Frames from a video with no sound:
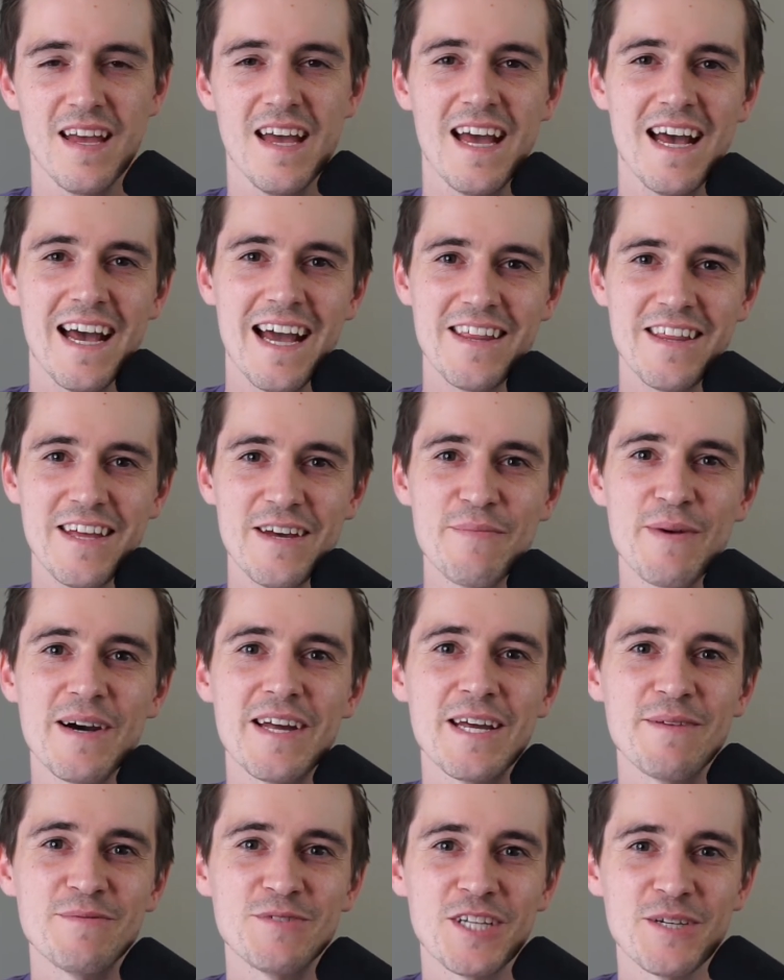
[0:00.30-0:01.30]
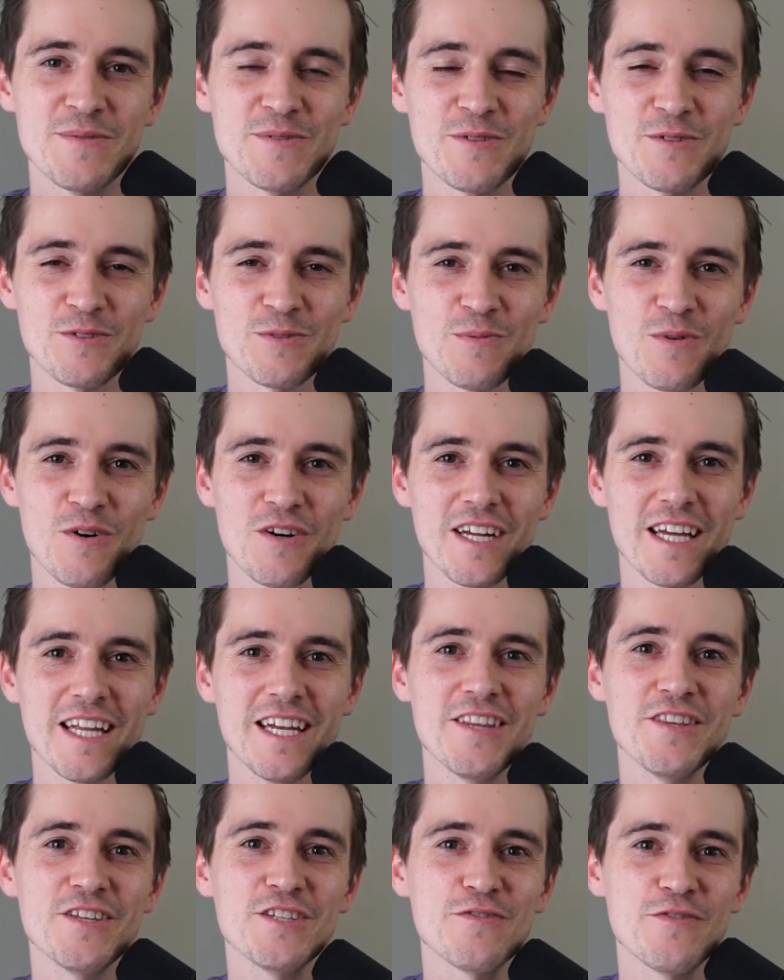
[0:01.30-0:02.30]
Hey there, my name's James Nielsen Watt, and
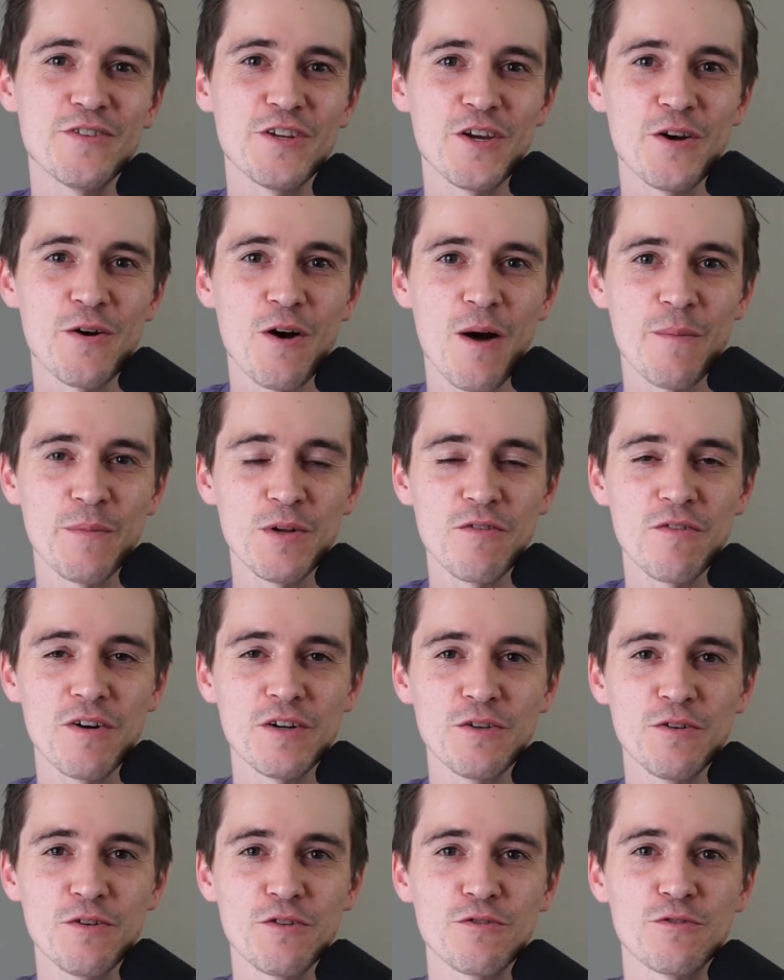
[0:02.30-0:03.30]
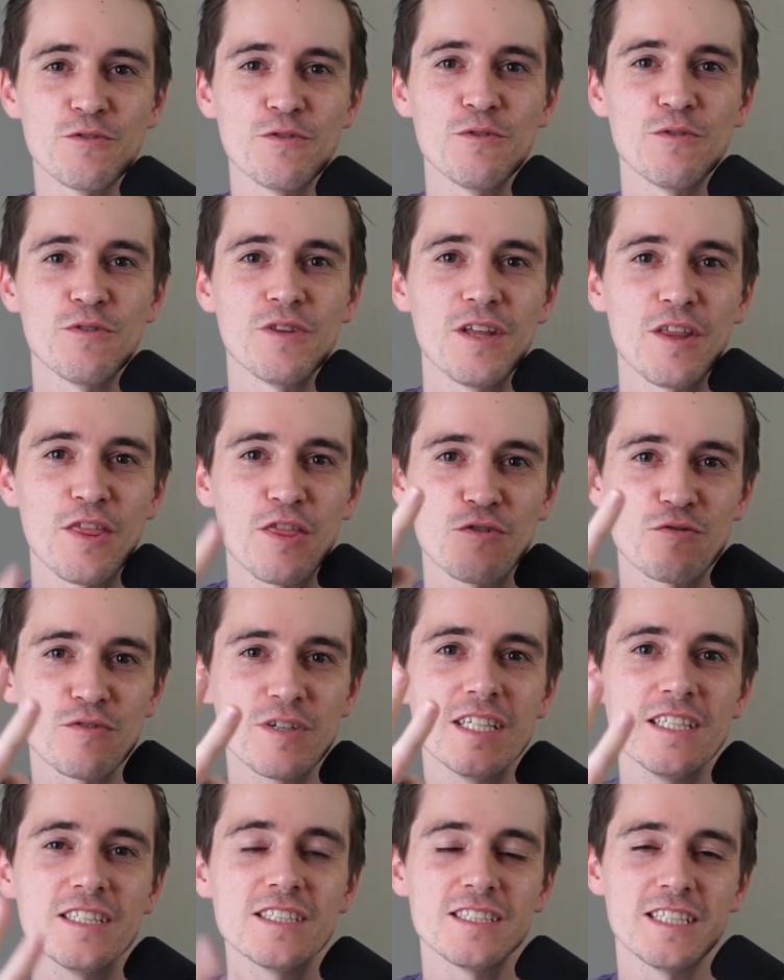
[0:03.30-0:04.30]
in this video, I'm going to run you through the
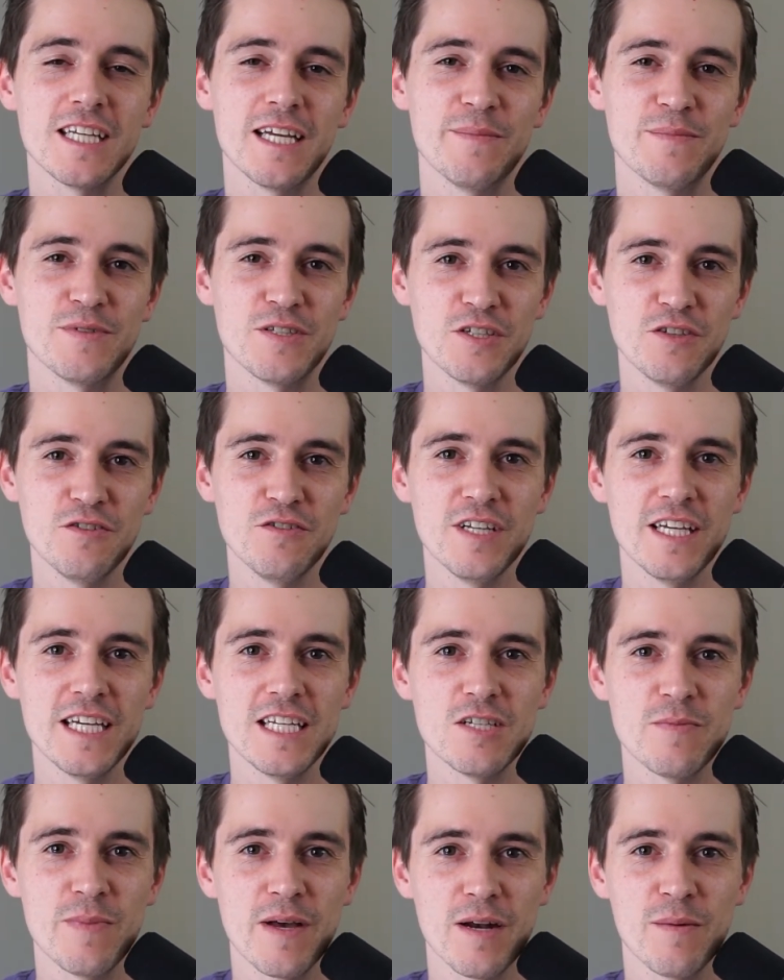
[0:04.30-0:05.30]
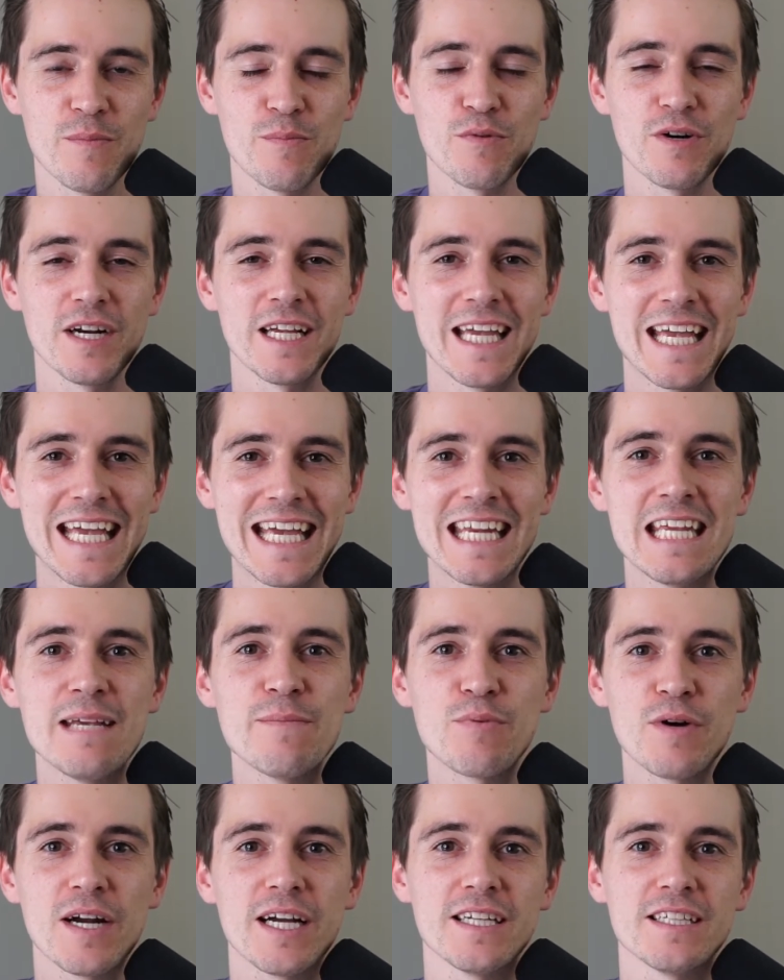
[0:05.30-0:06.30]
3 steps that you need to be able to bring any
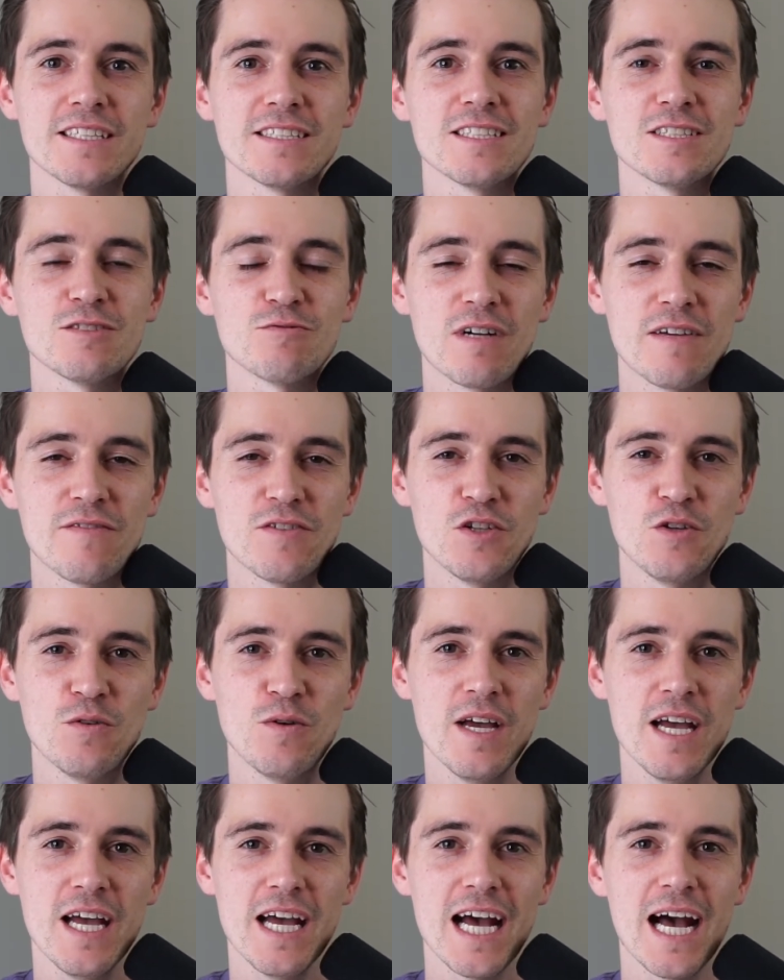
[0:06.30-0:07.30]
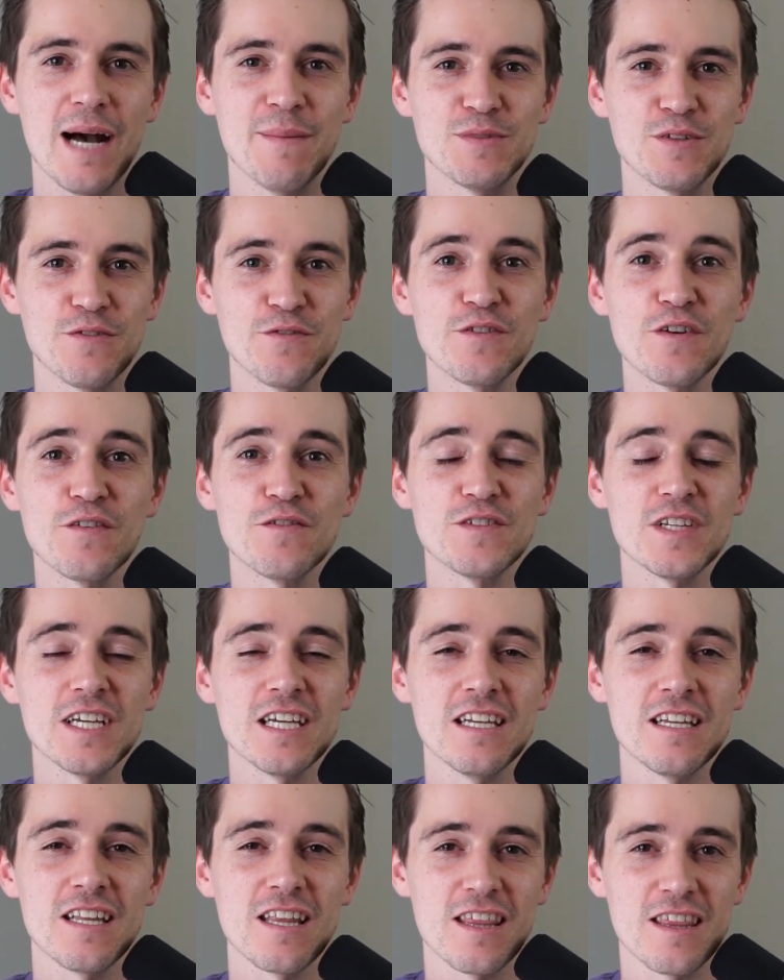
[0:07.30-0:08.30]
practice's revenue up to
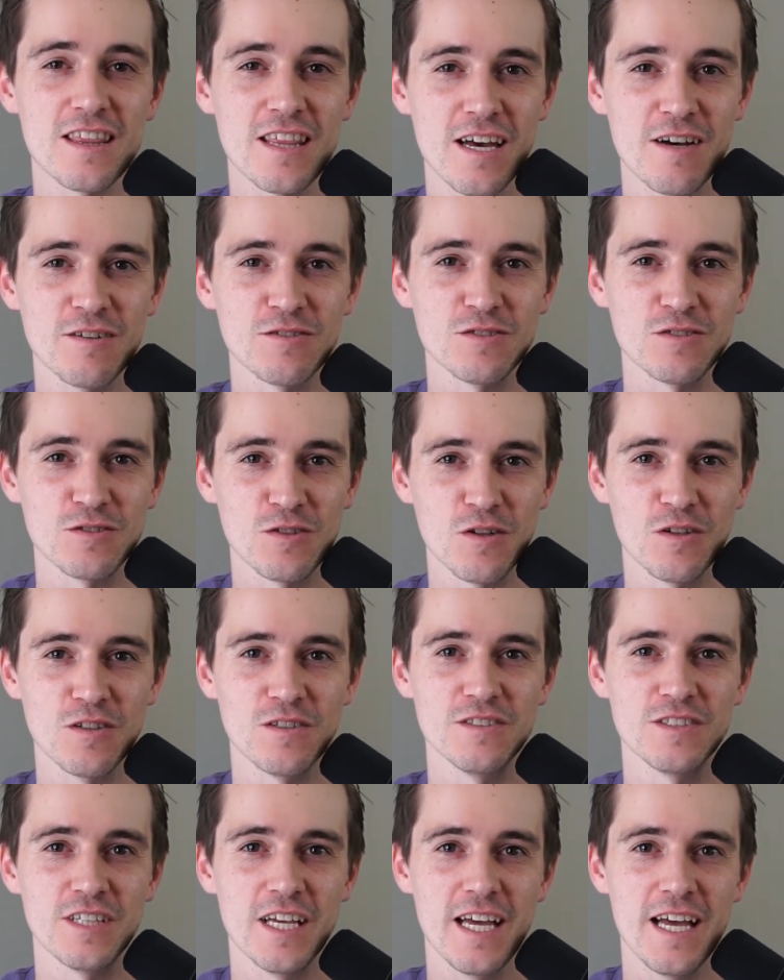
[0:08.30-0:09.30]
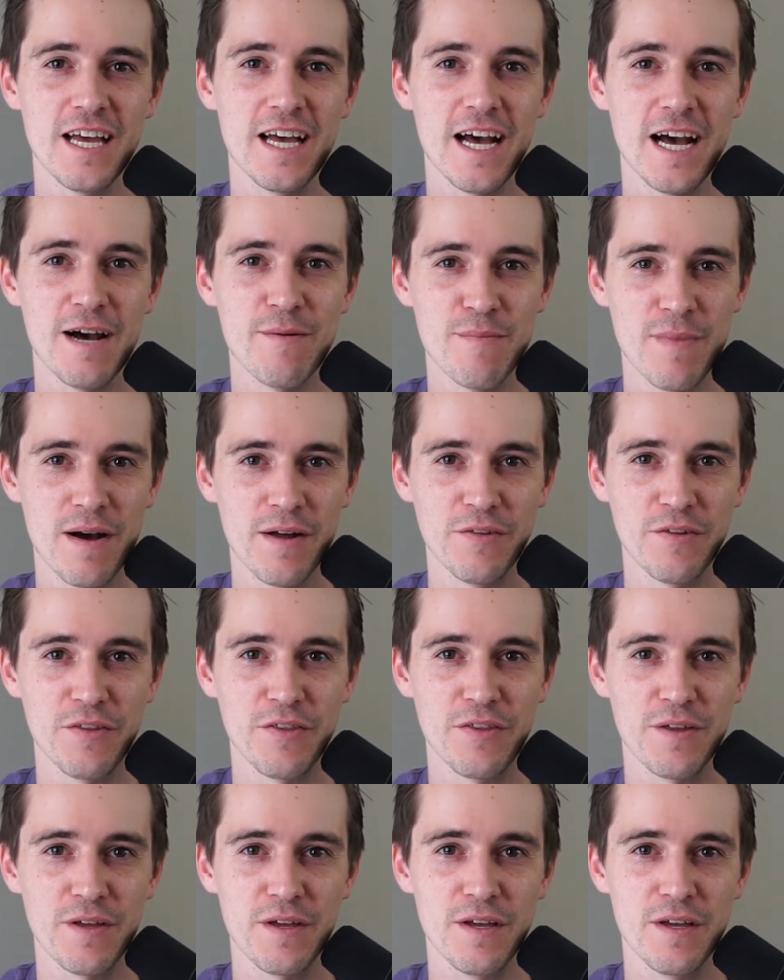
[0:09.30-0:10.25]
$15,000 a month.